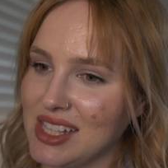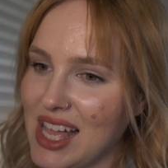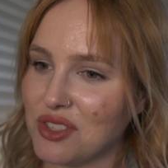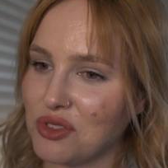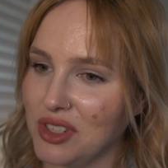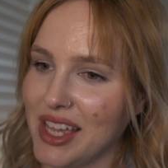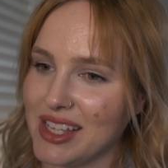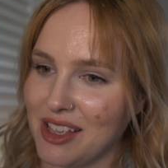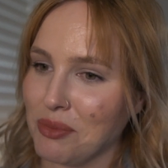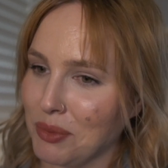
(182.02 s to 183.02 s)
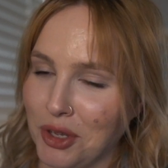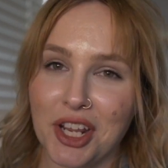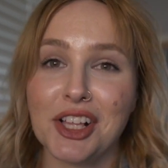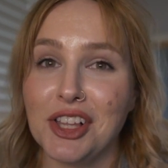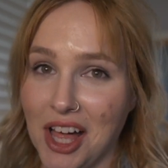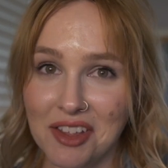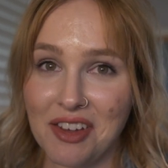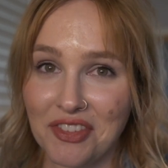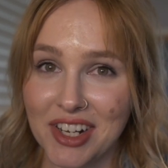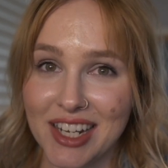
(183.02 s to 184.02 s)
the last few days I've been putting a lot of
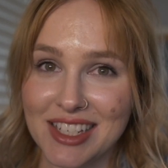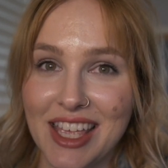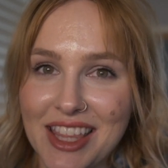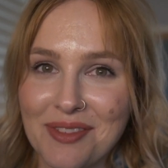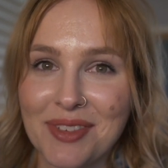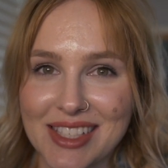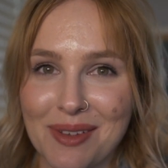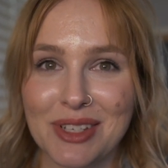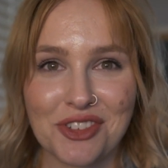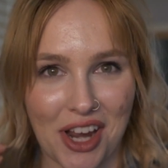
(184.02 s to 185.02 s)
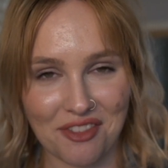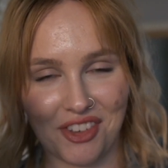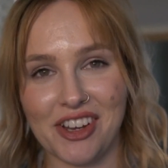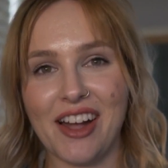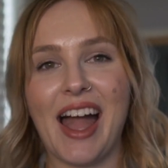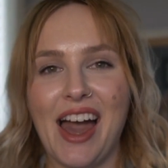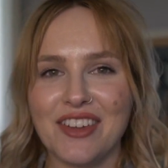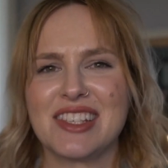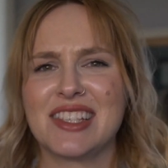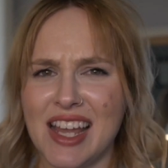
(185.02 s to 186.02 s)
effort into them because I've been trying to figure out
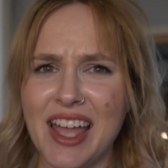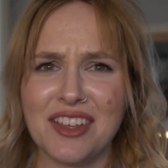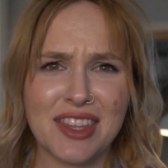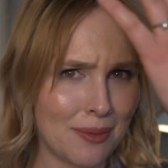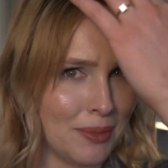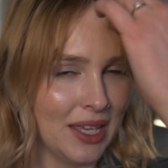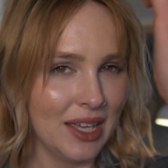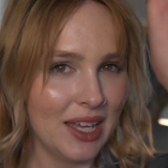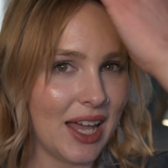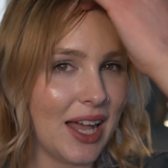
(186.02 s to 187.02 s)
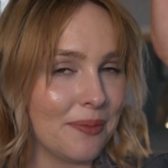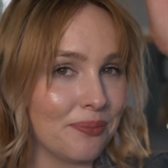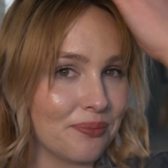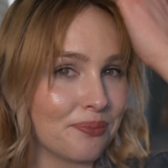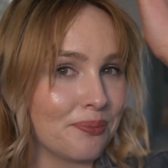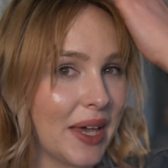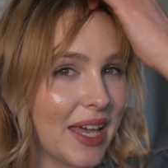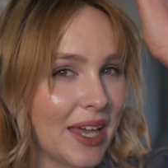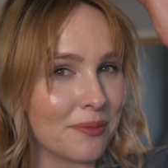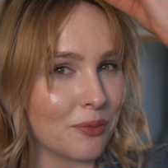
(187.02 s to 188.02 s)
how to style them.
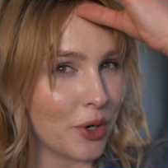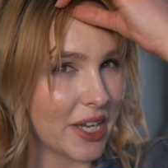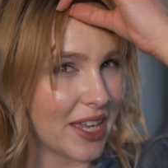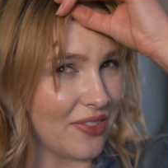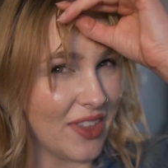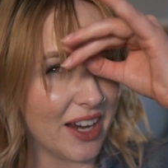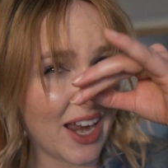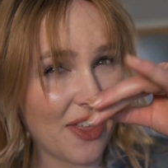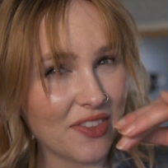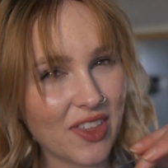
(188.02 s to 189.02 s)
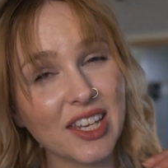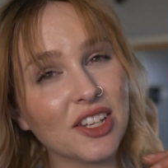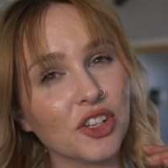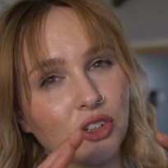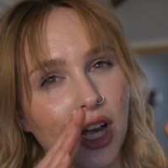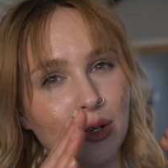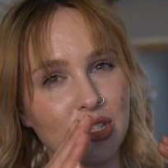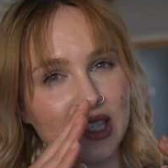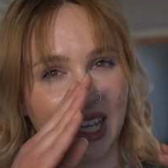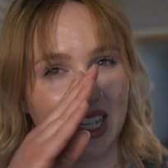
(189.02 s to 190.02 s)
But we're getting there. I think they need to grow
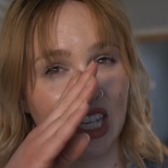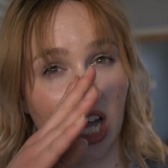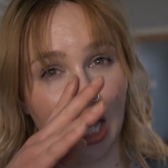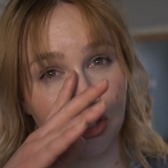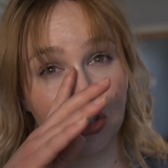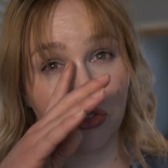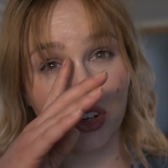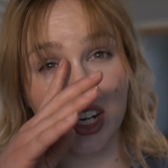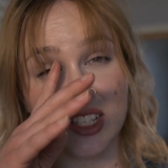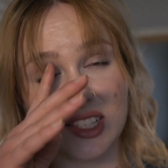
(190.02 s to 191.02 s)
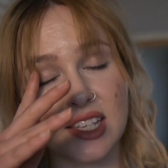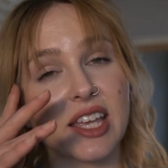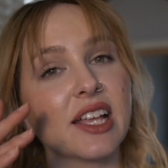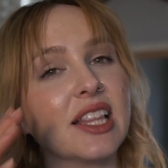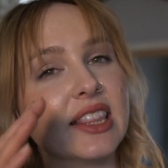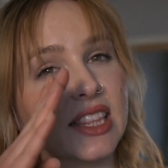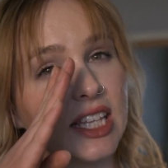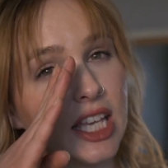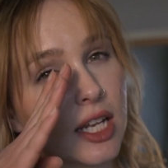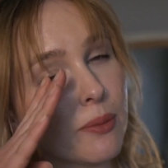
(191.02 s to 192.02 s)
just like a touch first, like a
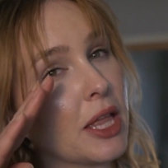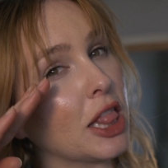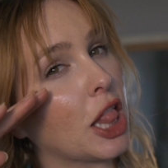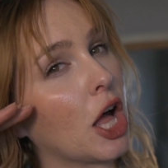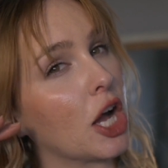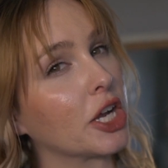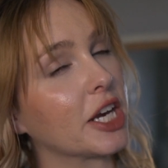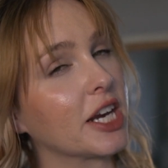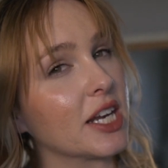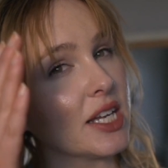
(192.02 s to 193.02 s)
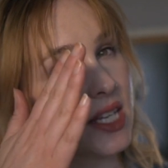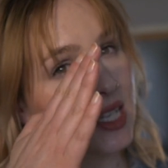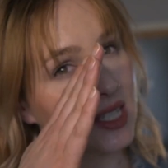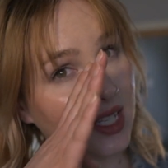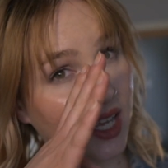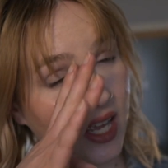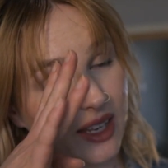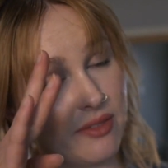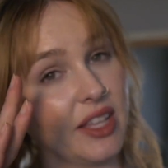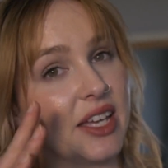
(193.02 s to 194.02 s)
little bit longer to
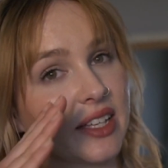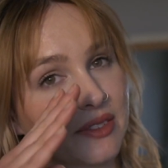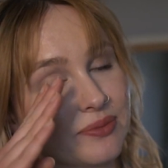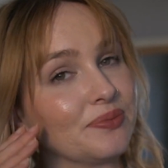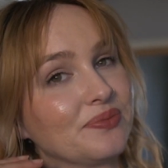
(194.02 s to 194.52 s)
kind of like,